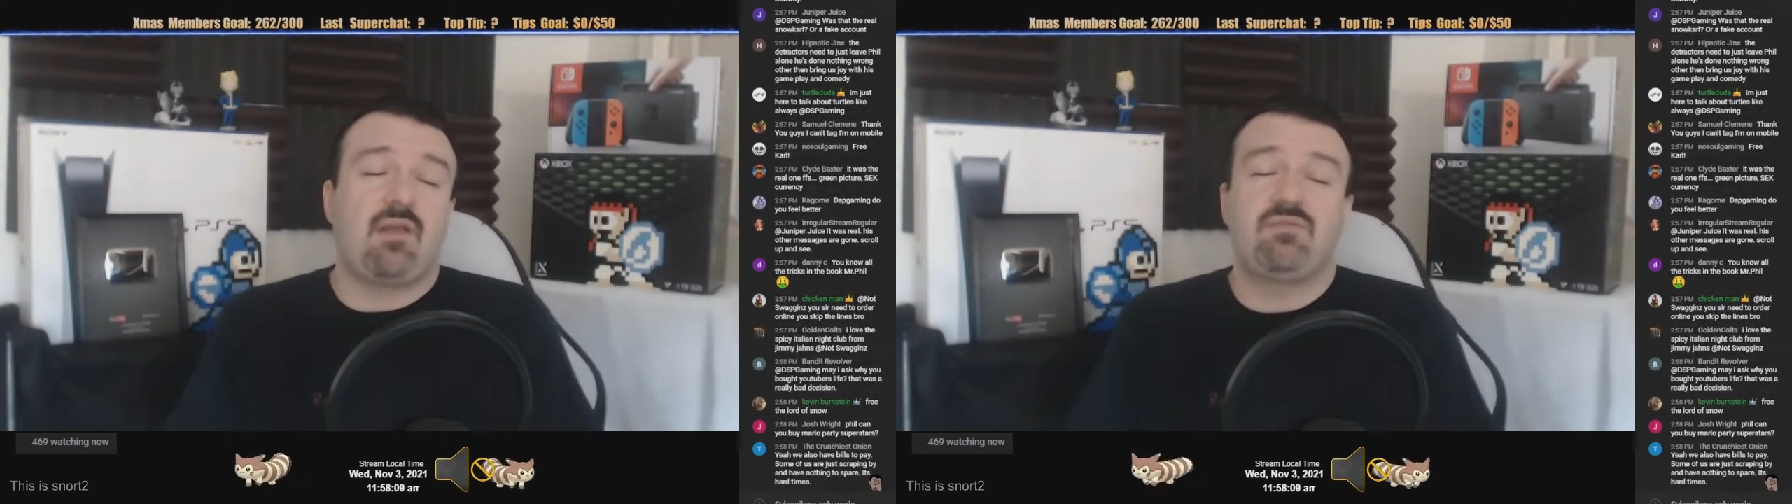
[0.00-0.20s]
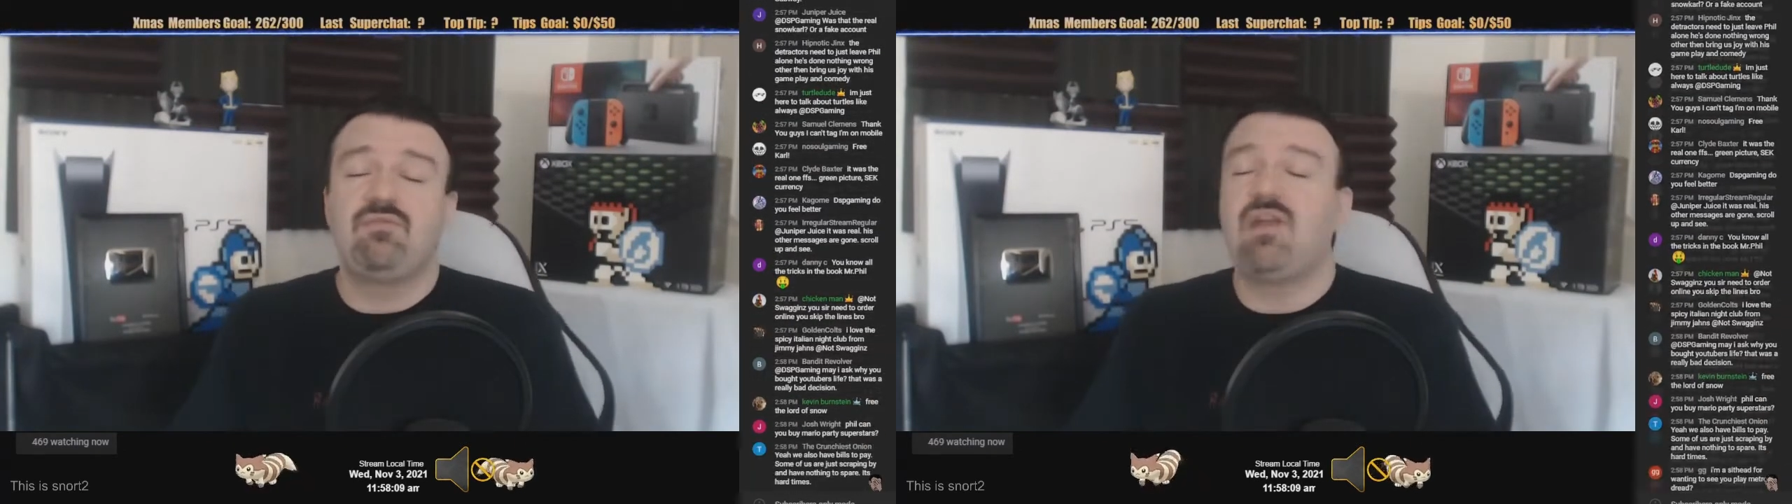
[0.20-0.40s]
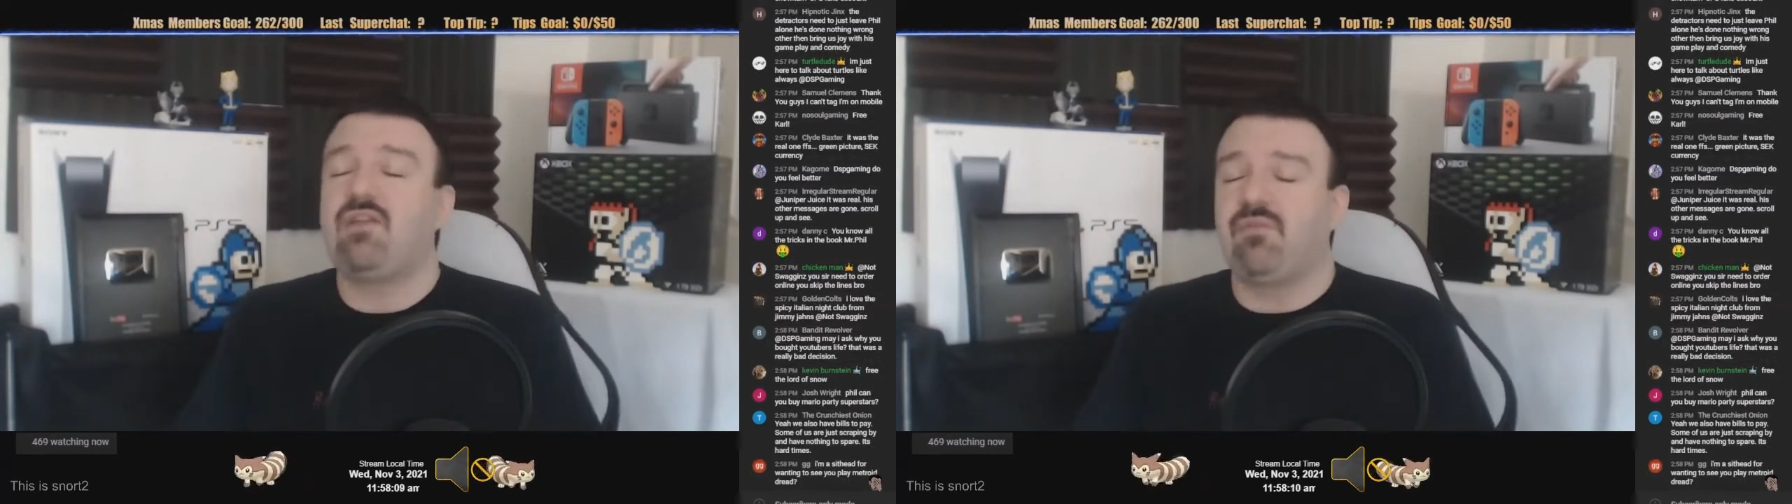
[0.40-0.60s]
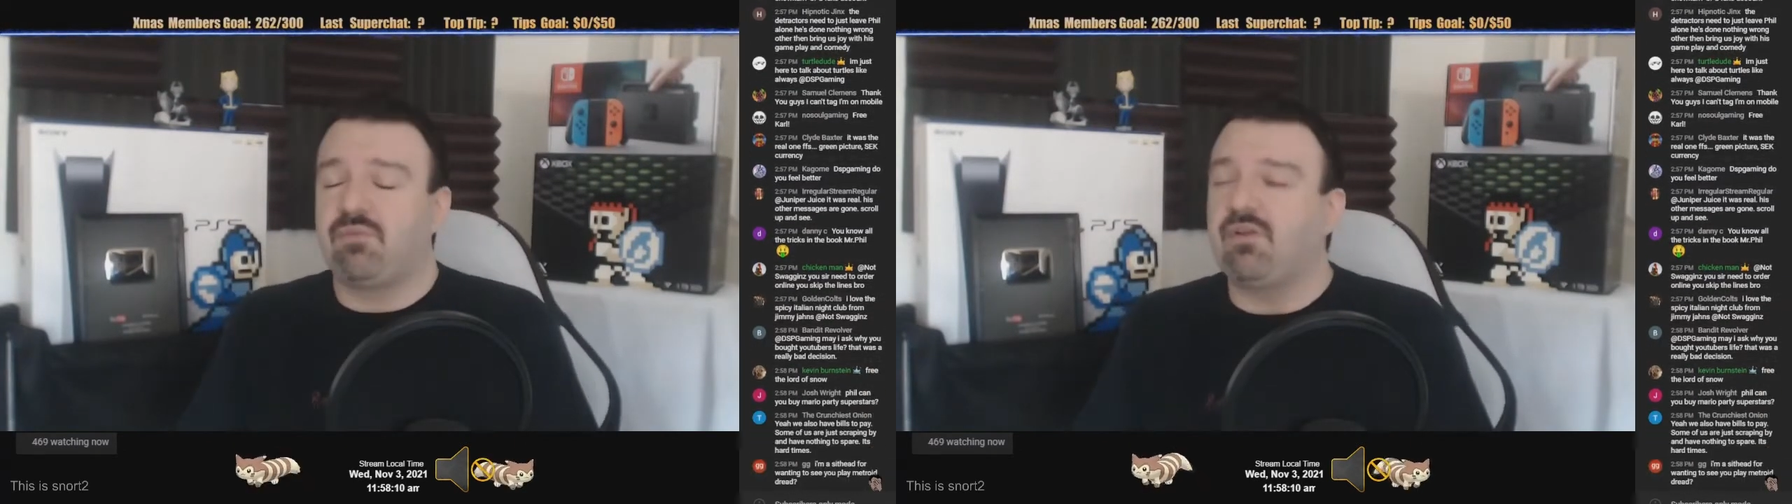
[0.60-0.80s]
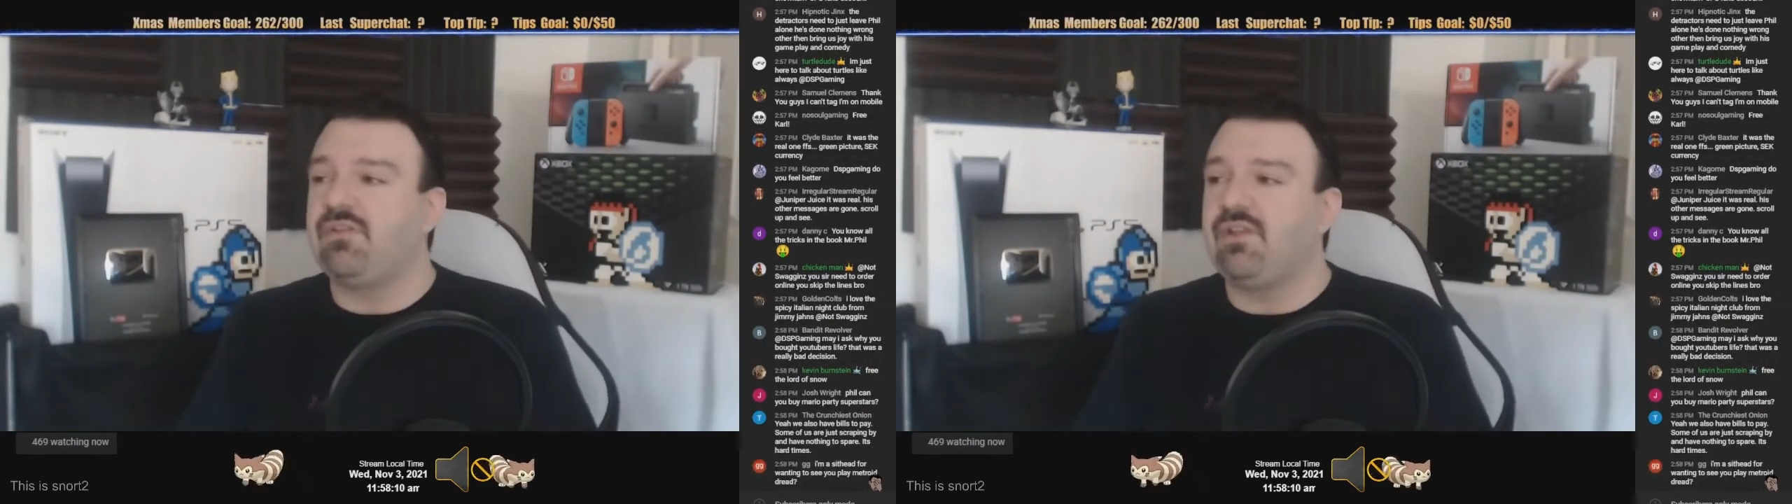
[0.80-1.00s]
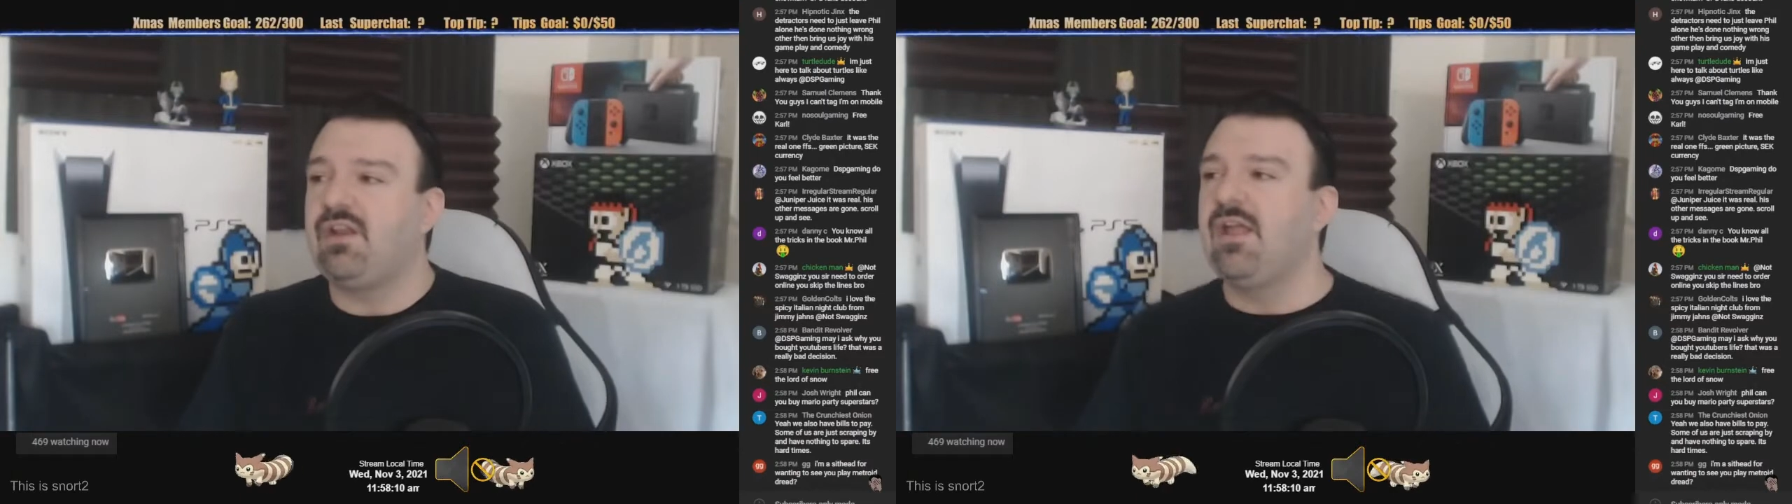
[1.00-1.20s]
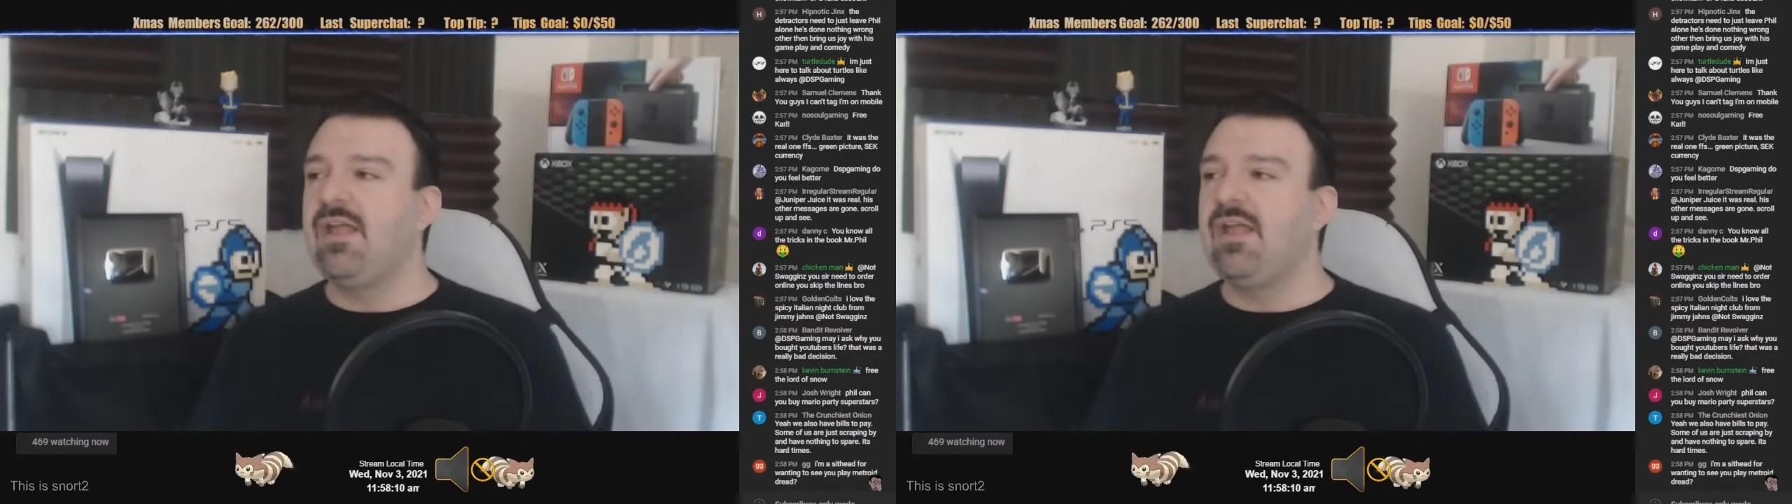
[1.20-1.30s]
I'm too nice of a person.